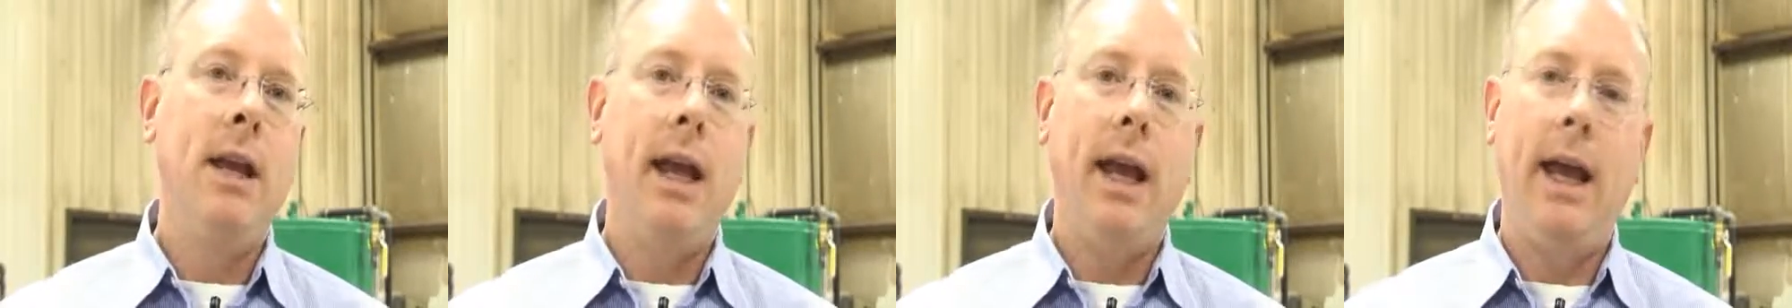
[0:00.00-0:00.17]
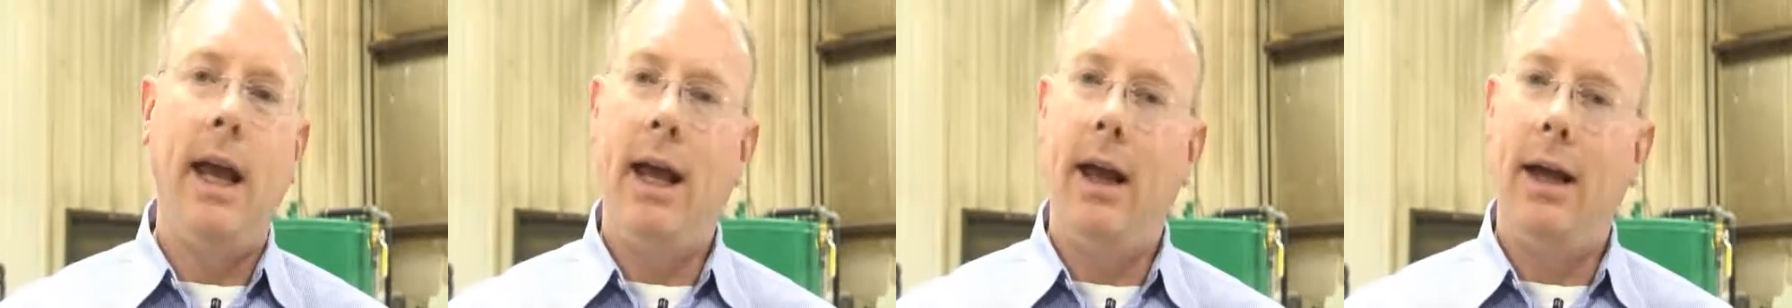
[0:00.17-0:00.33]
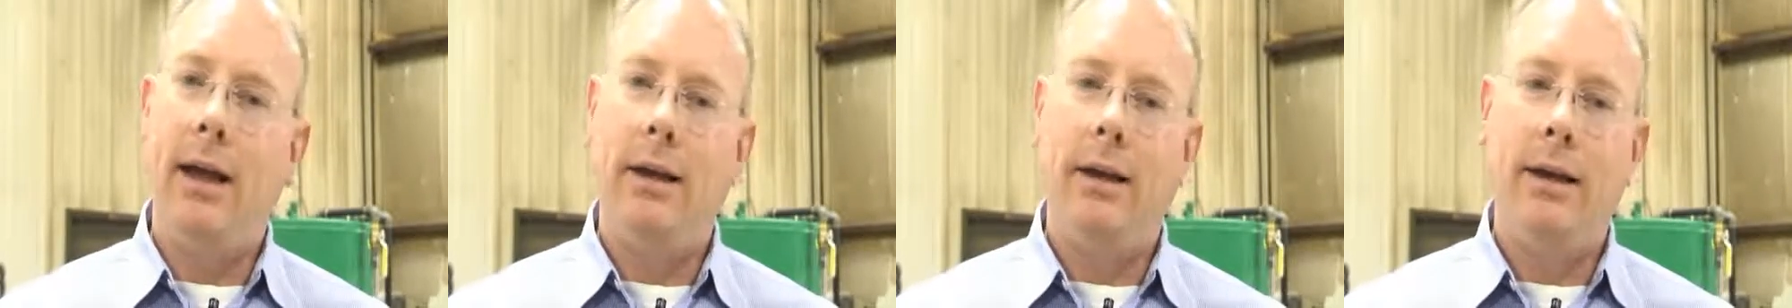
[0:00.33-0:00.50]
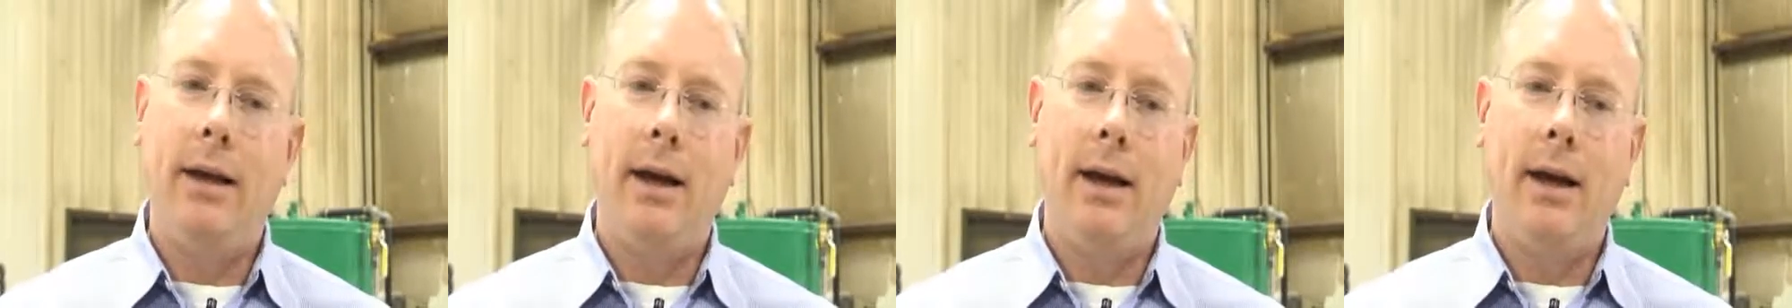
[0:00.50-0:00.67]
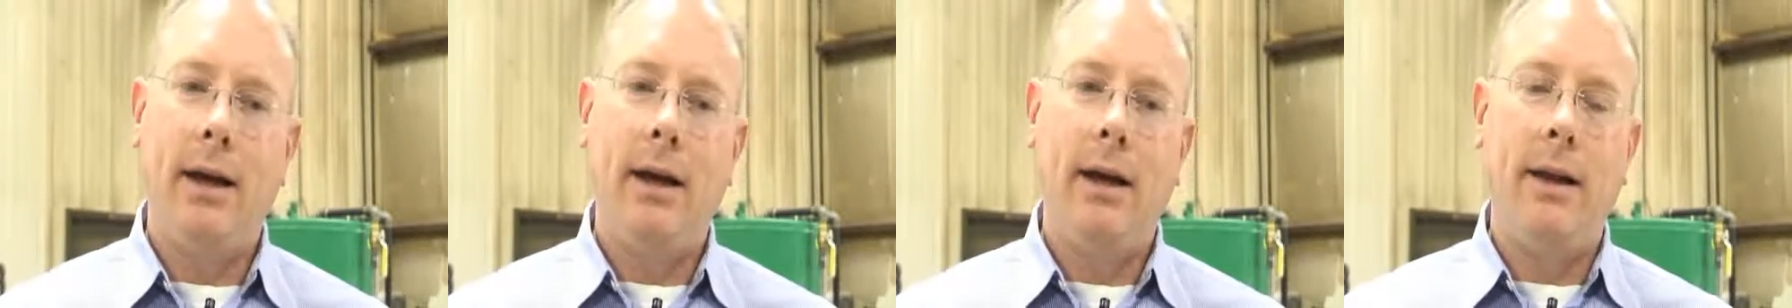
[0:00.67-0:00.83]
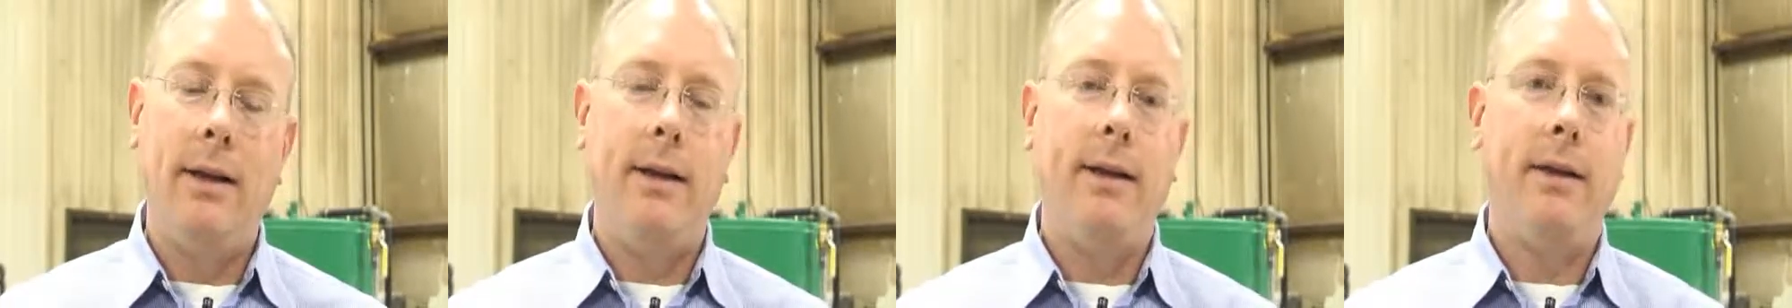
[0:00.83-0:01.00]
and
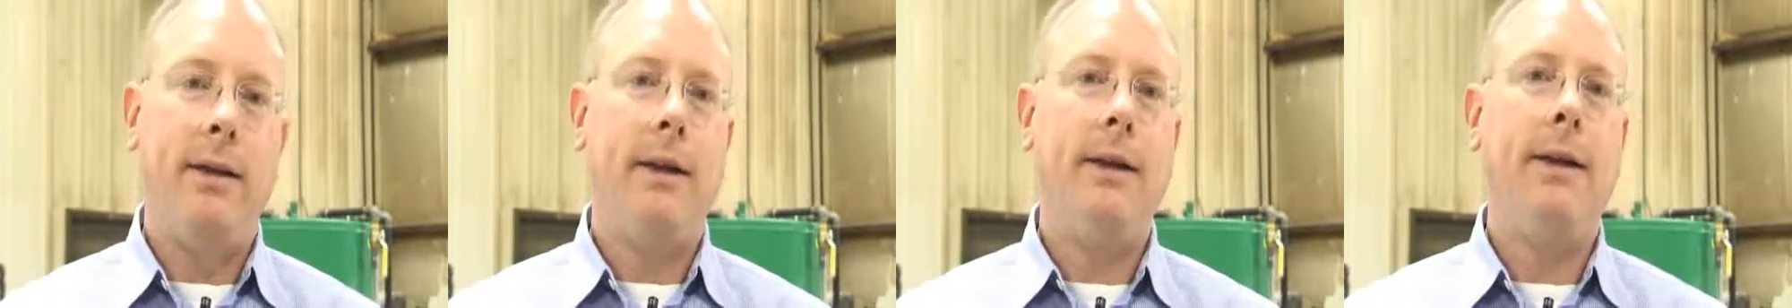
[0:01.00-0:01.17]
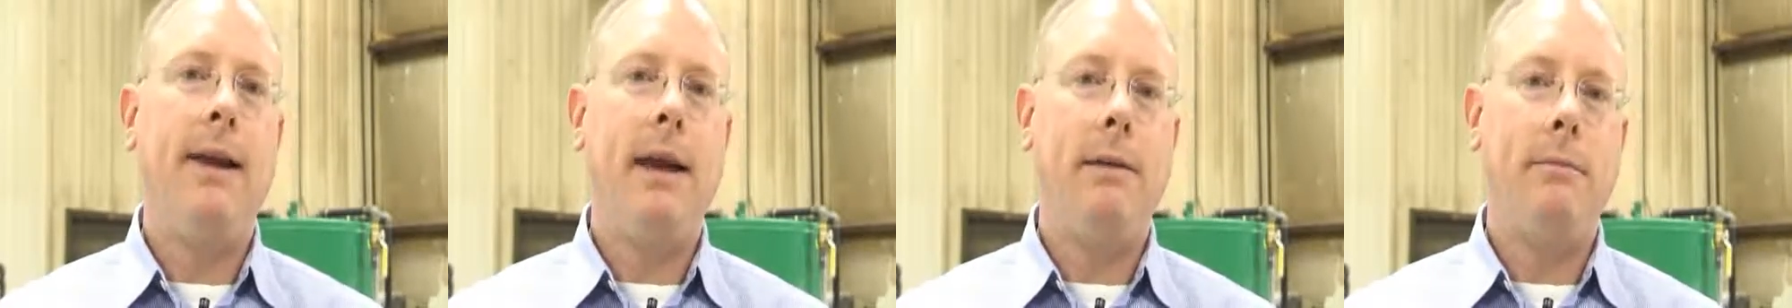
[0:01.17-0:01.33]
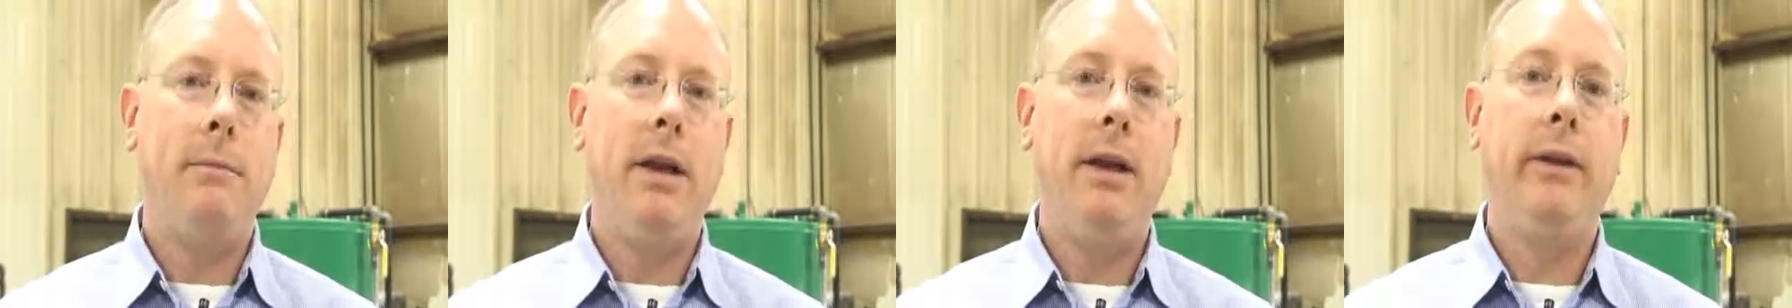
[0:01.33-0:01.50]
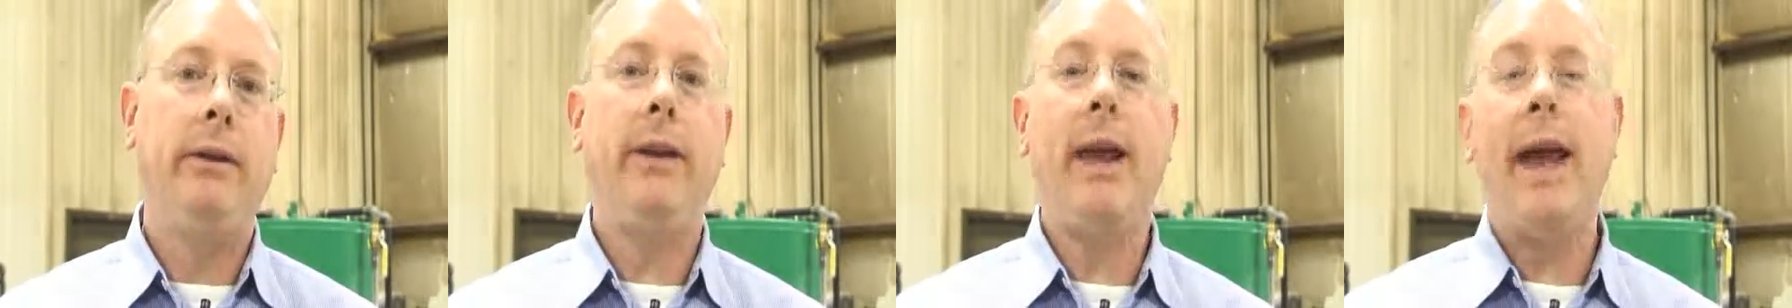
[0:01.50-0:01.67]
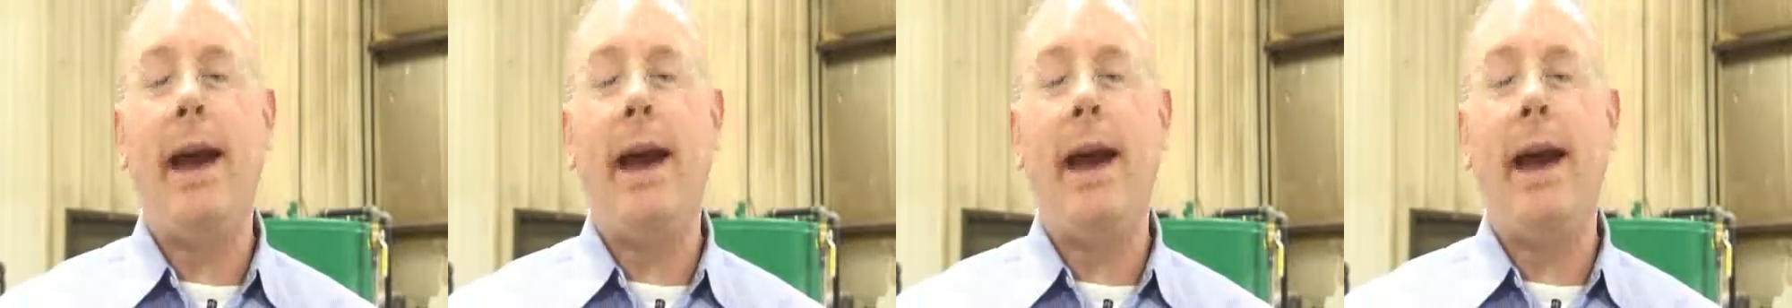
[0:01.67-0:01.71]
uh, that means